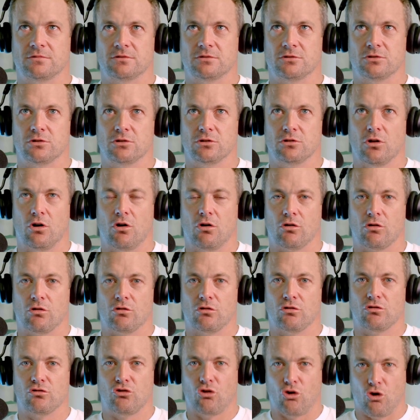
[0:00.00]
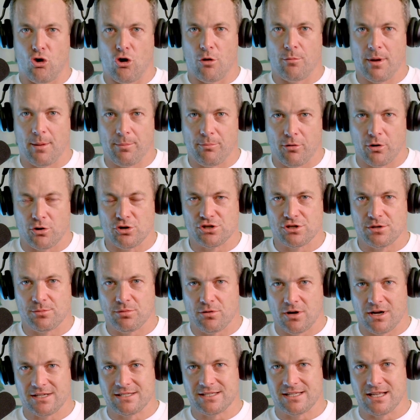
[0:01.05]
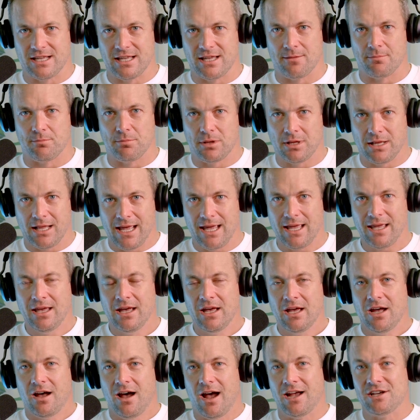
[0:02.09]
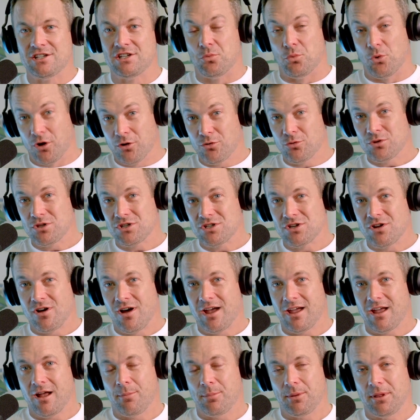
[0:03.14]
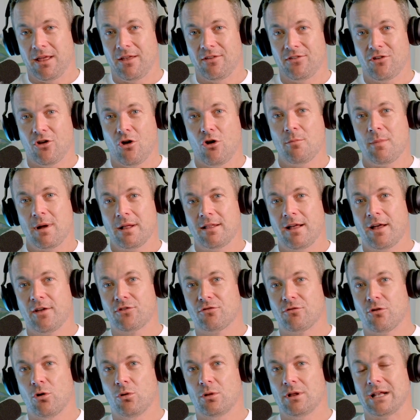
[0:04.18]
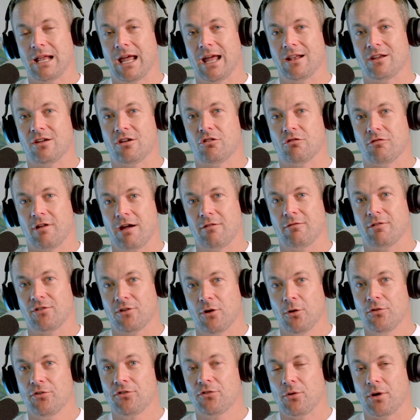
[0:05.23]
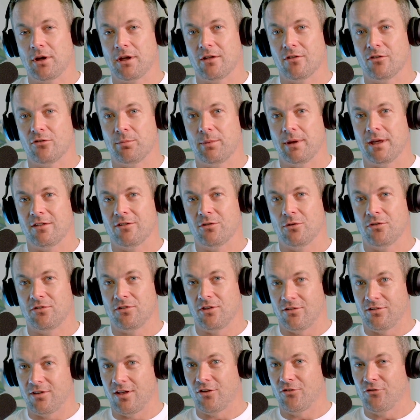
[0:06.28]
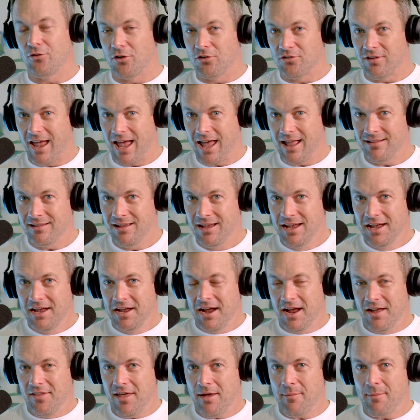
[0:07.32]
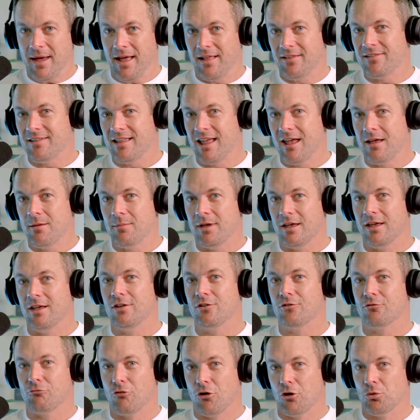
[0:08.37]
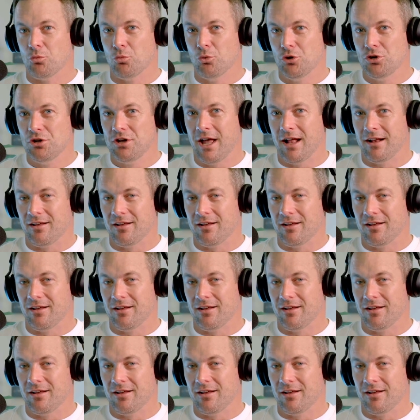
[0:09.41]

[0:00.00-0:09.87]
long-term approach to pricing in play. I actually worked with this guy a couple of years ago in my last role and had great results, so I can speak to his success firsthand. And that man's name is Ron Wood, and